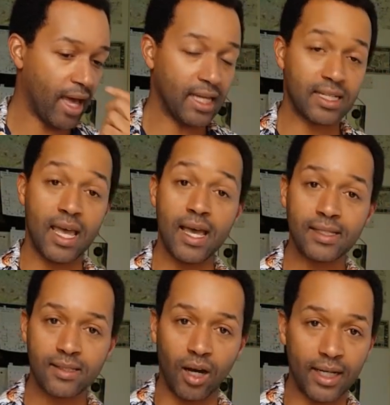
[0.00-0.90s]
and air
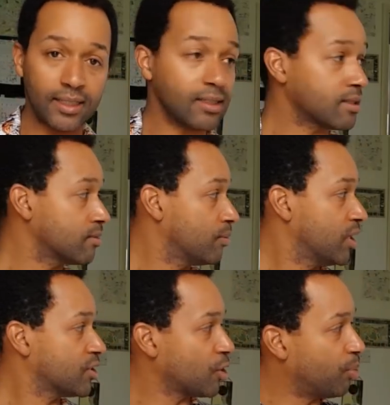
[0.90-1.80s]
signs.
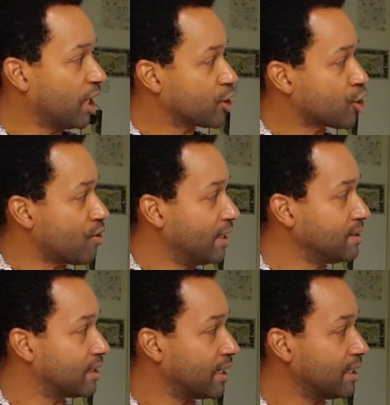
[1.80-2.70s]
So by
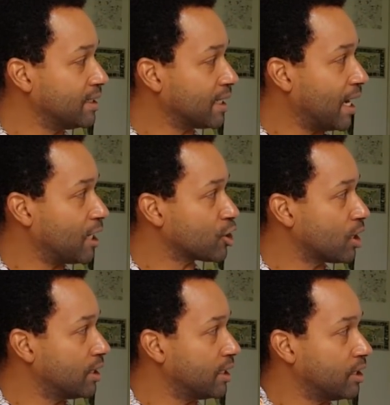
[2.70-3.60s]
transit, he's
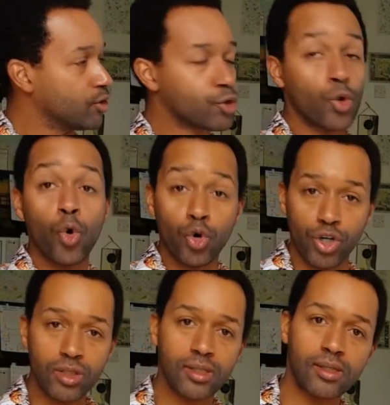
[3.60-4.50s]
actually in
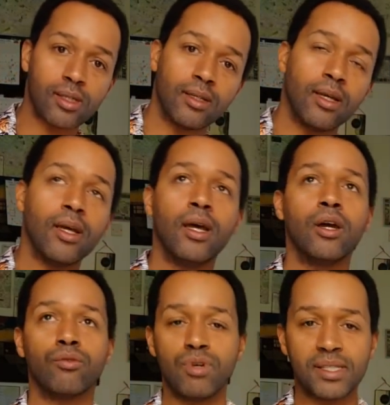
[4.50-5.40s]
Taurus,
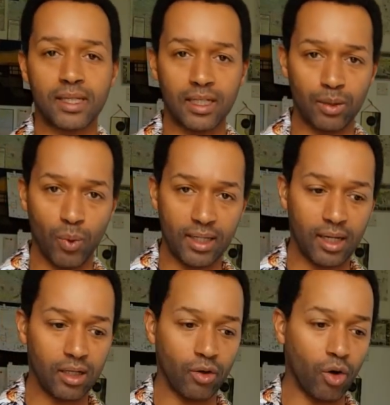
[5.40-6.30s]
recently went
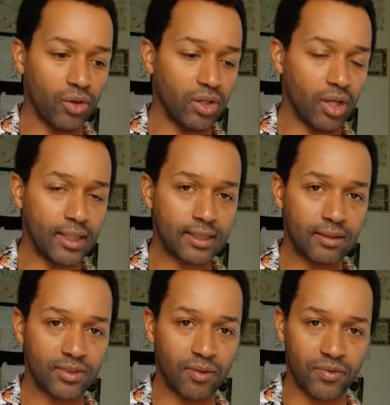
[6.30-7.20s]
in on the
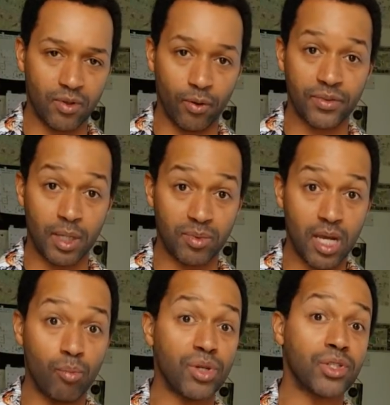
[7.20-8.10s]
19th of
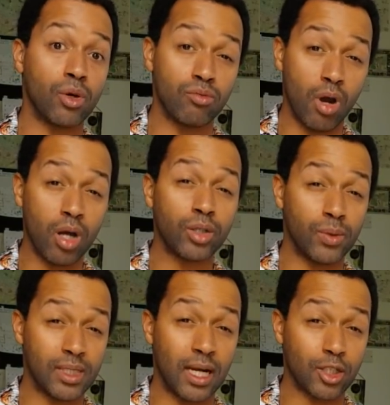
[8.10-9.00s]
September. So Rahu
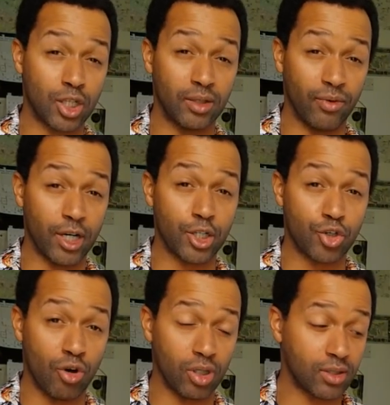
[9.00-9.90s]
is actually very
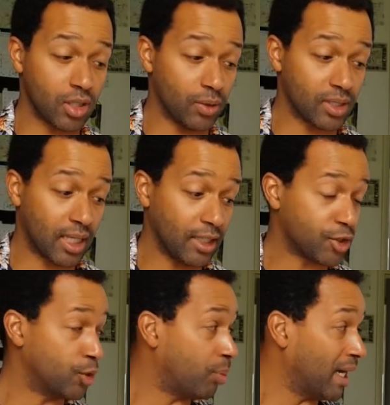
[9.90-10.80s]
strong and so is
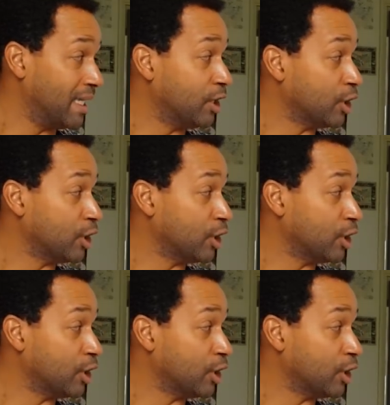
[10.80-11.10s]
Ketu. But in